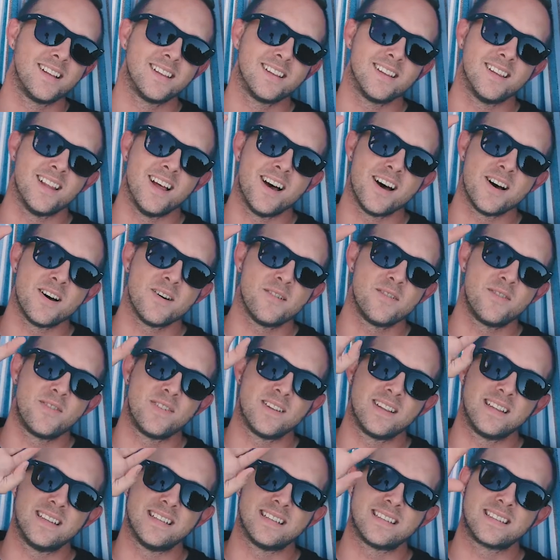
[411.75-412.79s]
Love
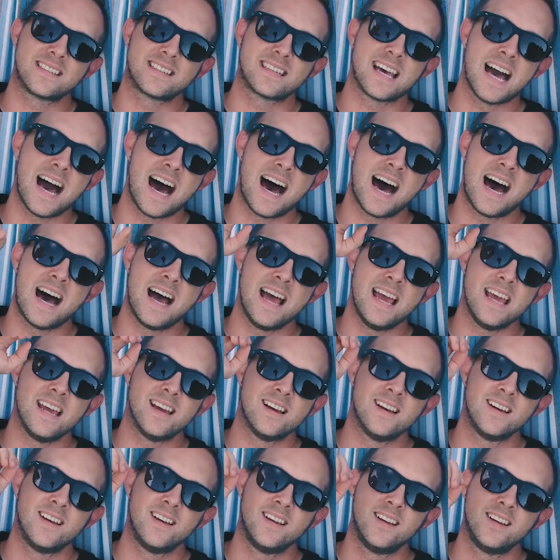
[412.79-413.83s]
the sky
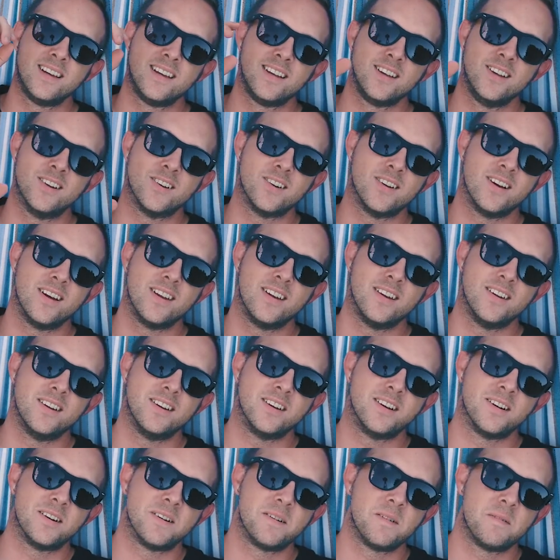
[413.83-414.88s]
you're
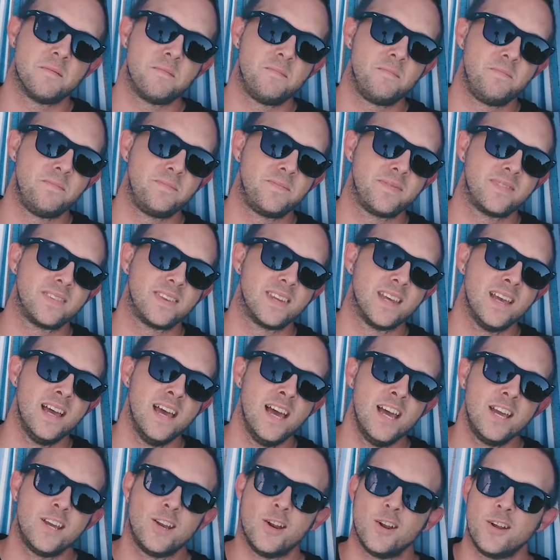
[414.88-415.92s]
under.
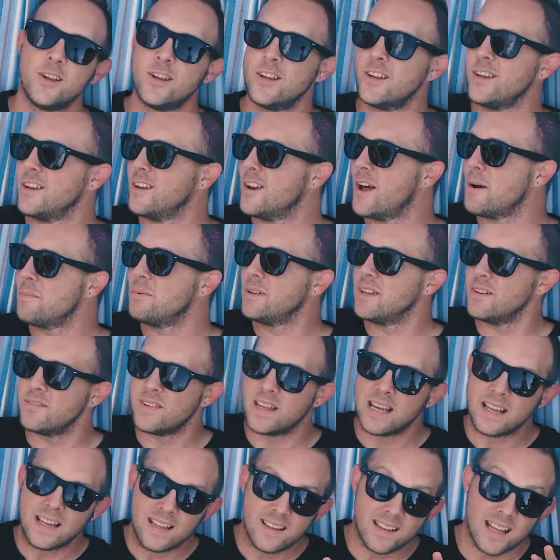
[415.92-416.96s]
You know, I believe
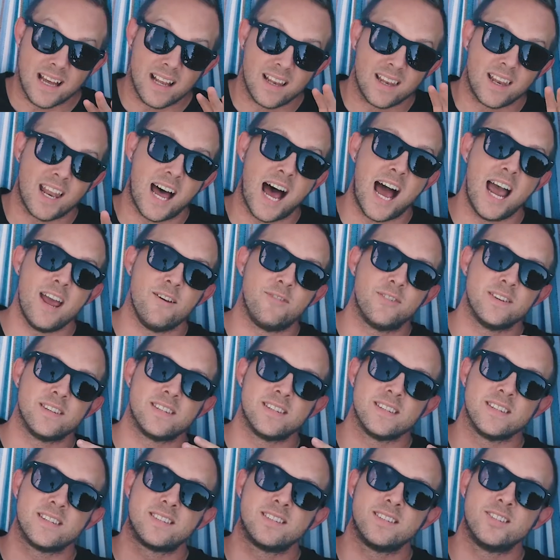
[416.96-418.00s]
that life is
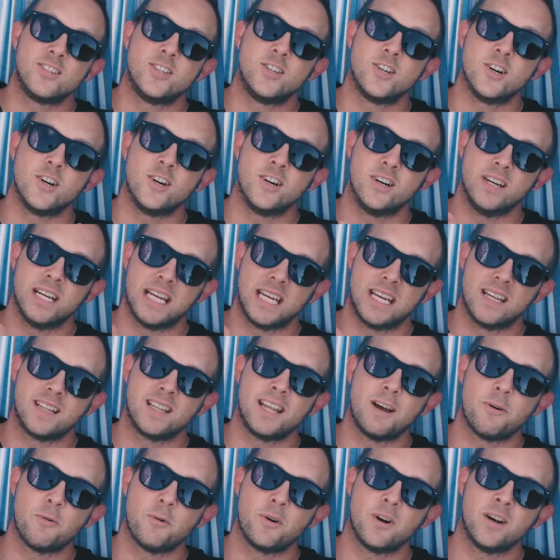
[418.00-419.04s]
this journey
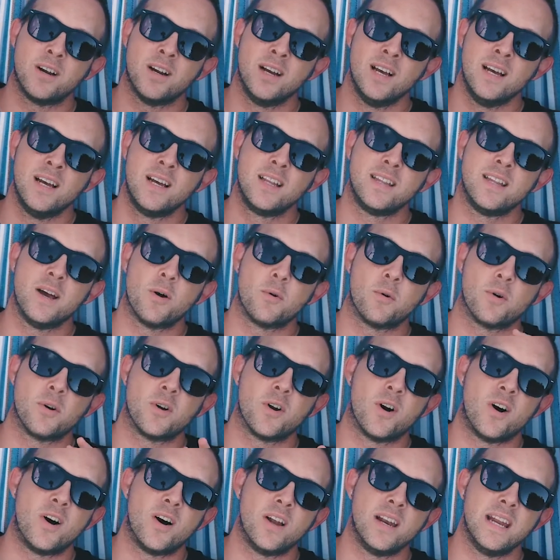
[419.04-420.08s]
that we're
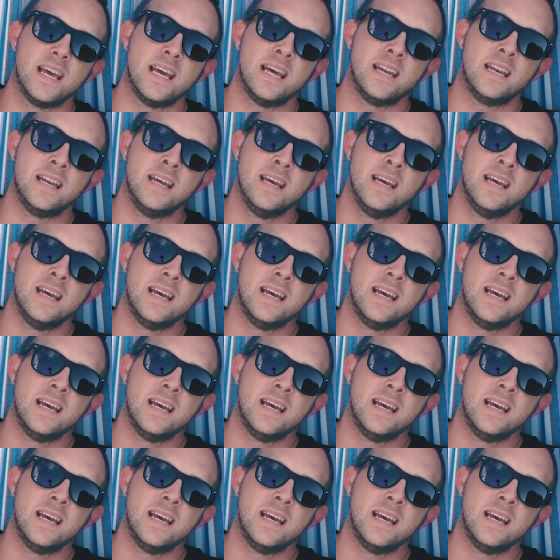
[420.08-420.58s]
on, and